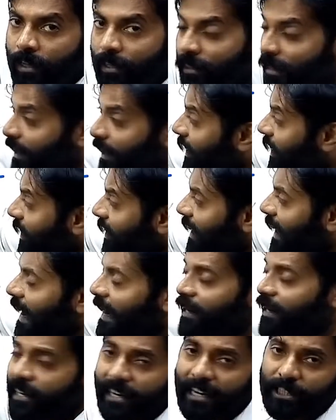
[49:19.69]
then in
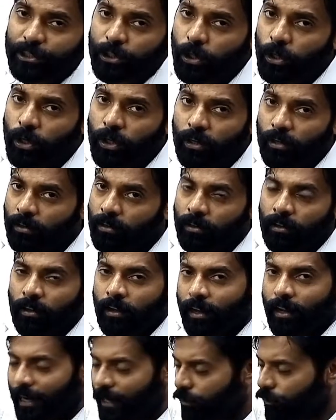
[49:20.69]
that direction
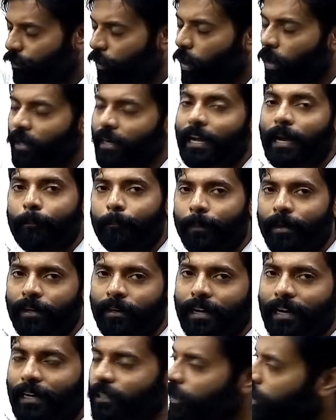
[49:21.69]
it won't happen
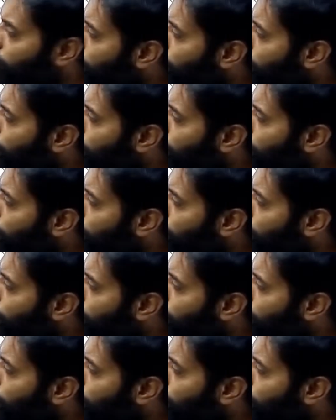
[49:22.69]
that the